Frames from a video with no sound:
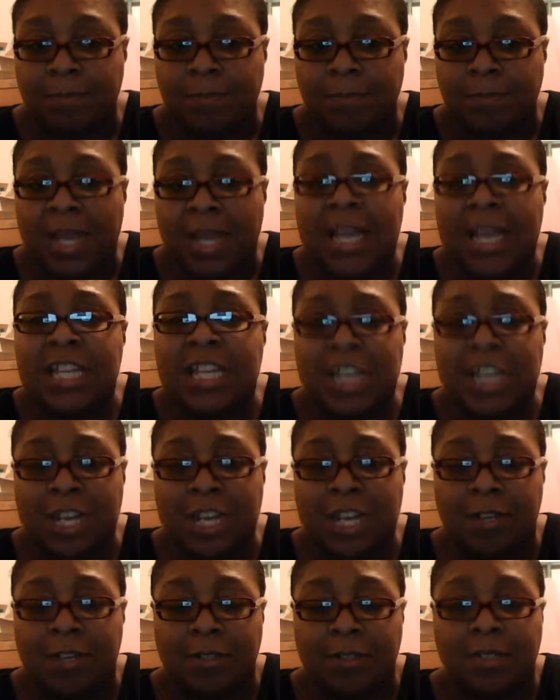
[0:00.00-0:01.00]
in
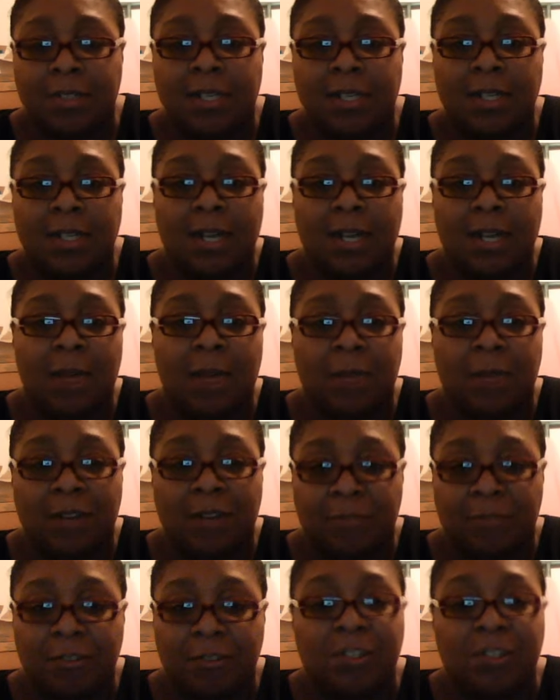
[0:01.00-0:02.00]
years. When I
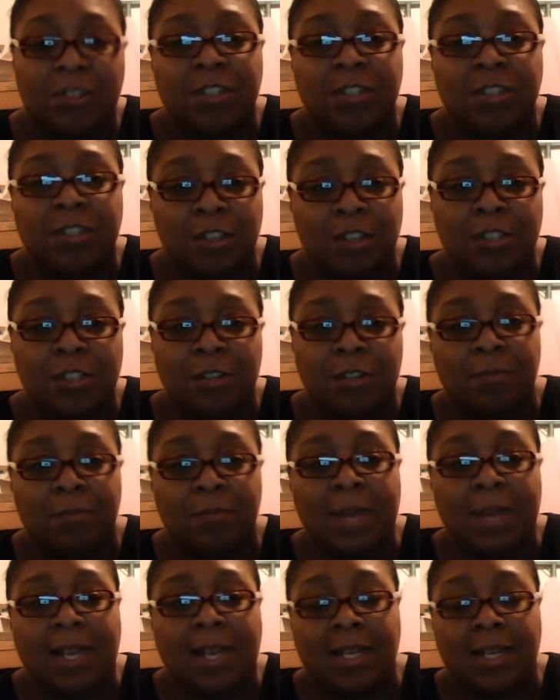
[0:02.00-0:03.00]
first started soap
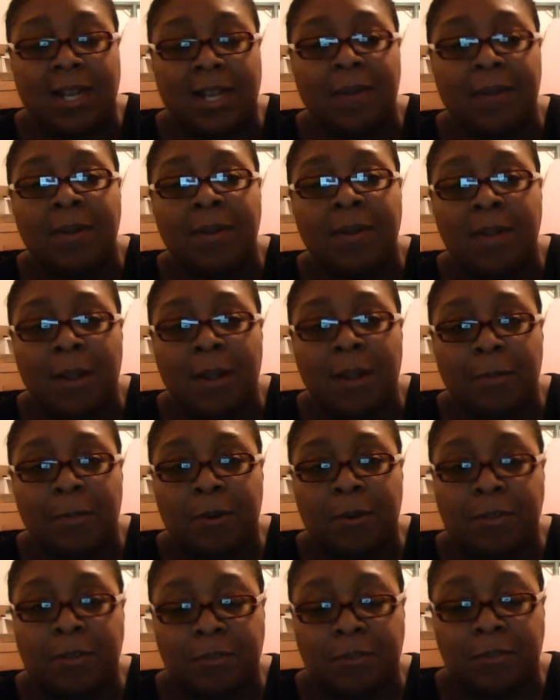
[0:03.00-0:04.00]
making, I
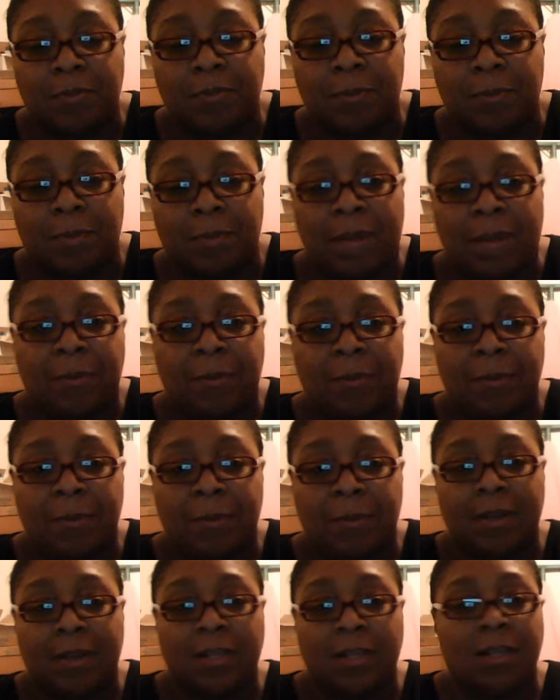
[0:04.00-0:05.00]
purchased from
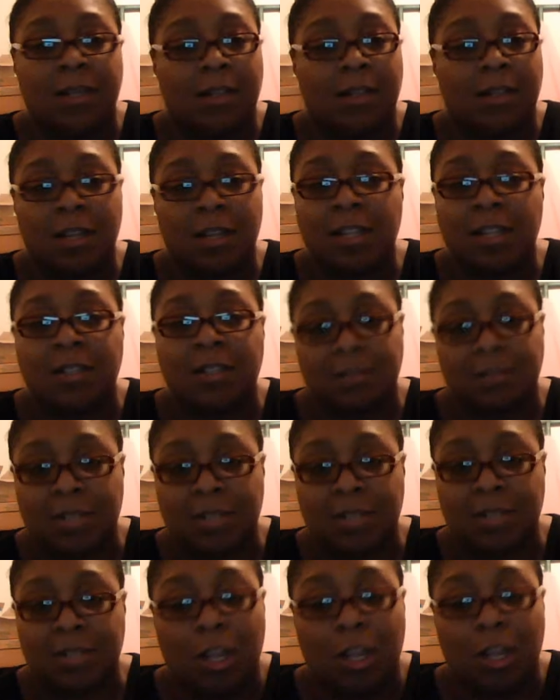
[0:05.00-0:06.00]
Brambleberry
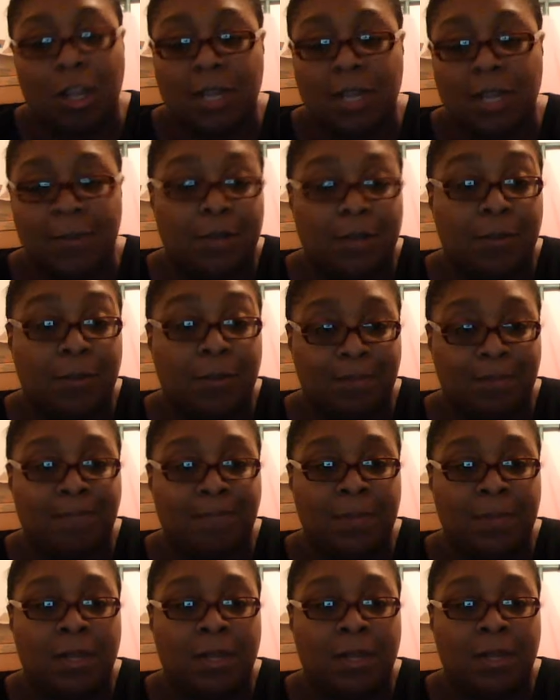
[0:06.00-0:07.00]
a long time ago.
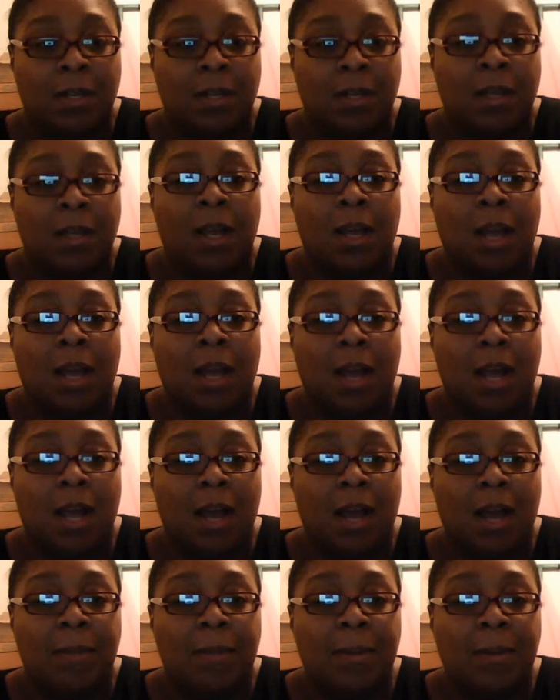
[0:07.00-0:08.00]

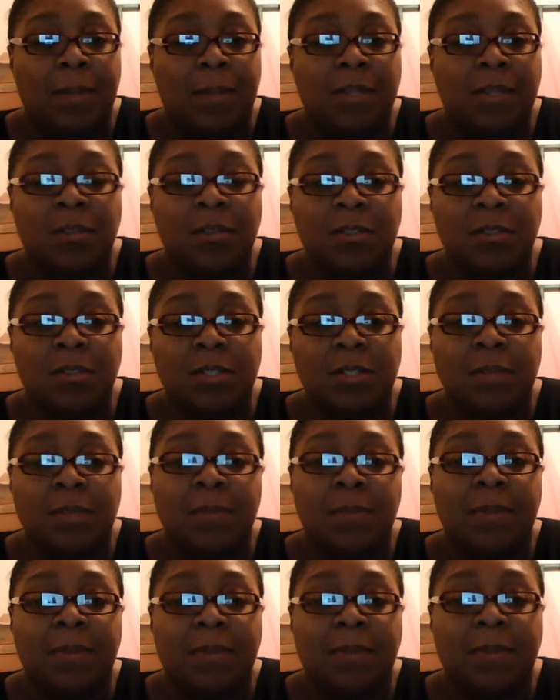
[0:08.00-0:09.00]
But those are some
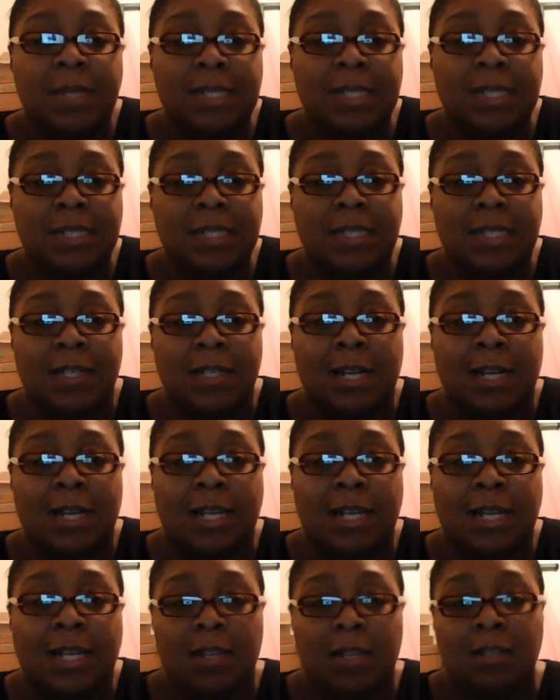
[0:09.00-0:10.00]
of the places that I
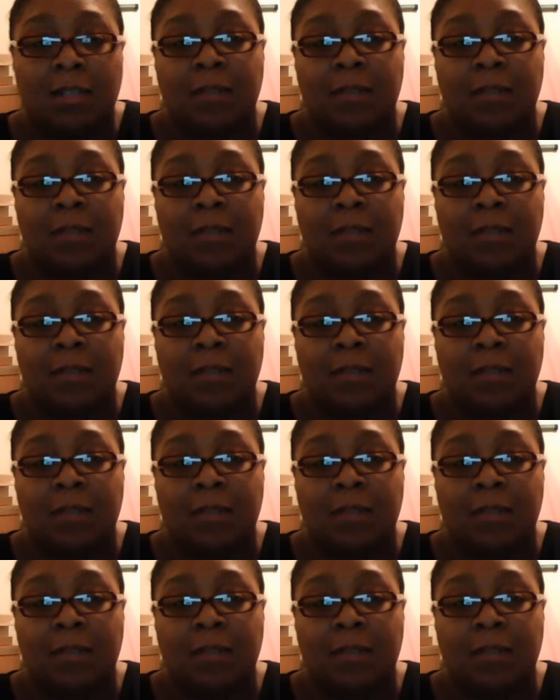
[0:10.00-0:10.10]
get